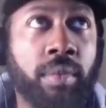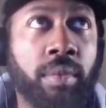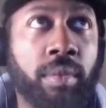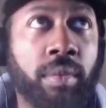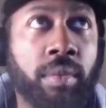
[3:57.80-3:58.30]

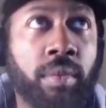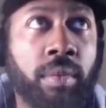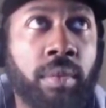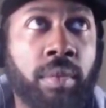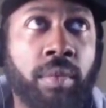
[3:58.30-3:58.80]

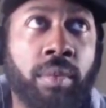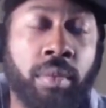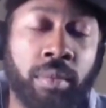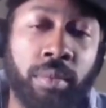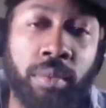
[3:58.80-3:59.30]

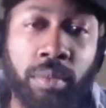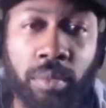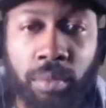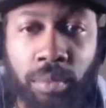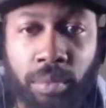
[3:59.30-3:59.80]

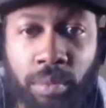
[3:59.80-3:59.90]
No words are spoken by the person on screen.